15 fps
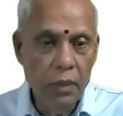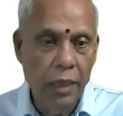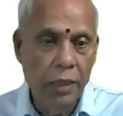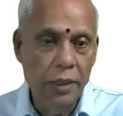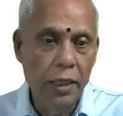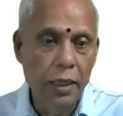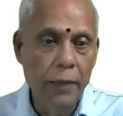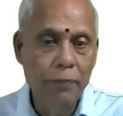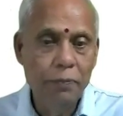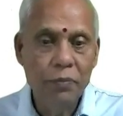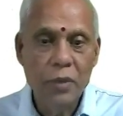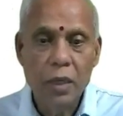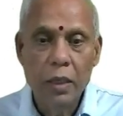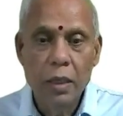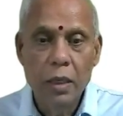Ante,
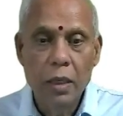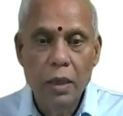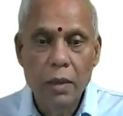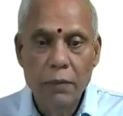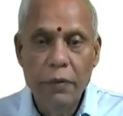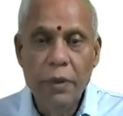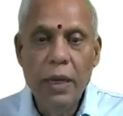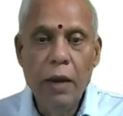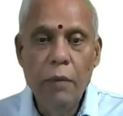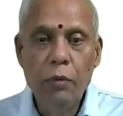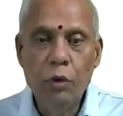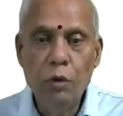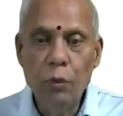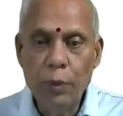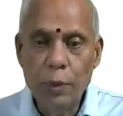we
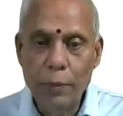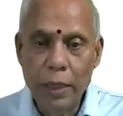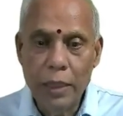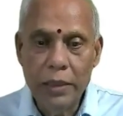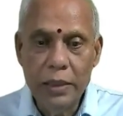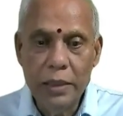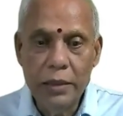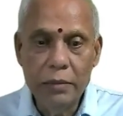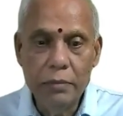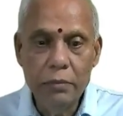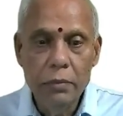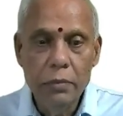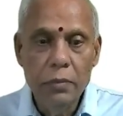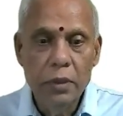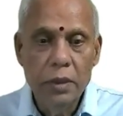have two premises.
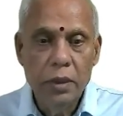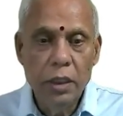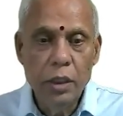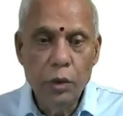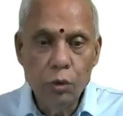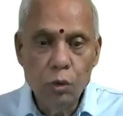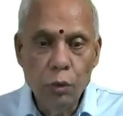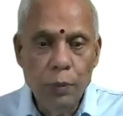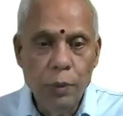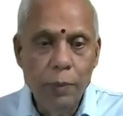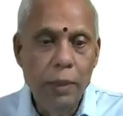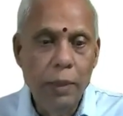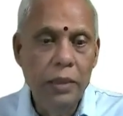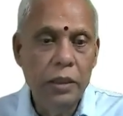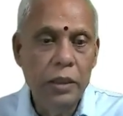The two
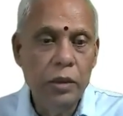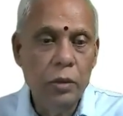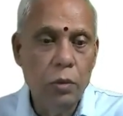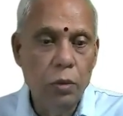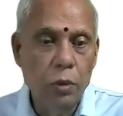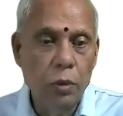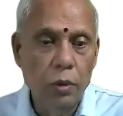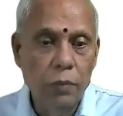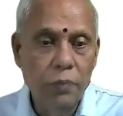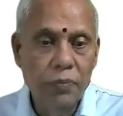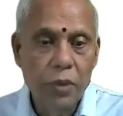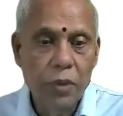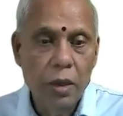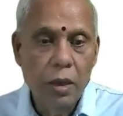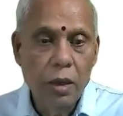premises lo,
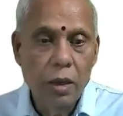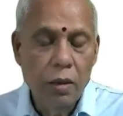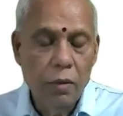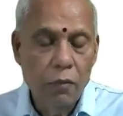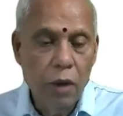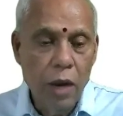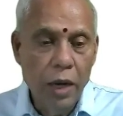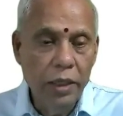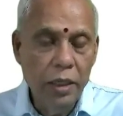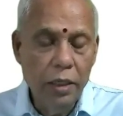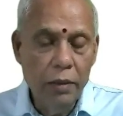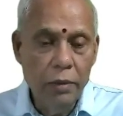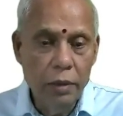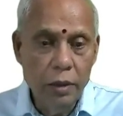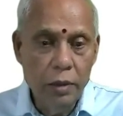what
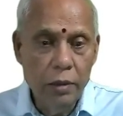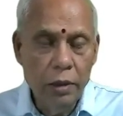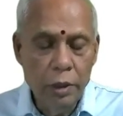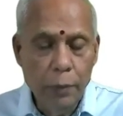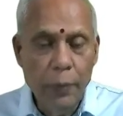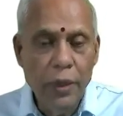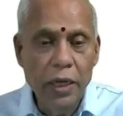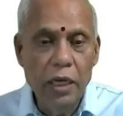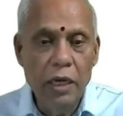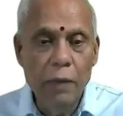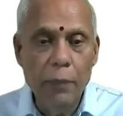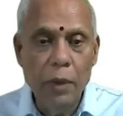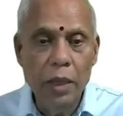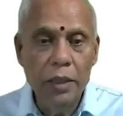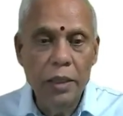is, depending
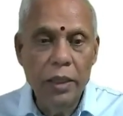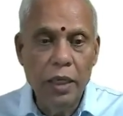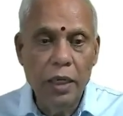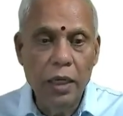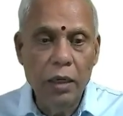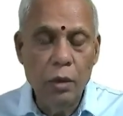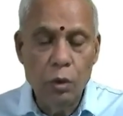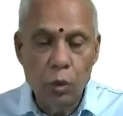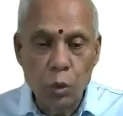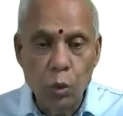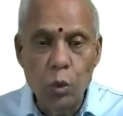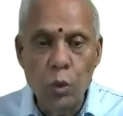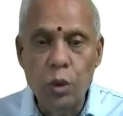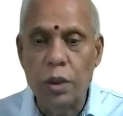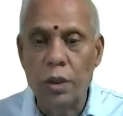upon the
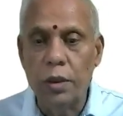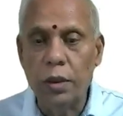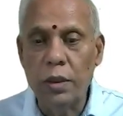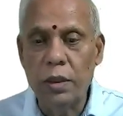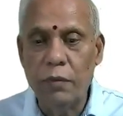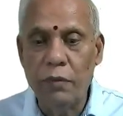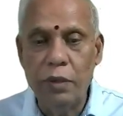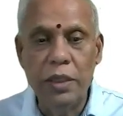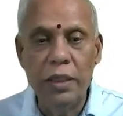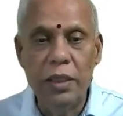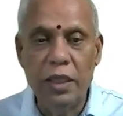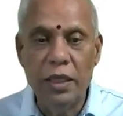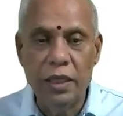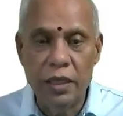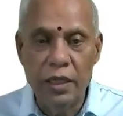truth given in
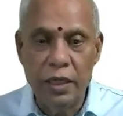the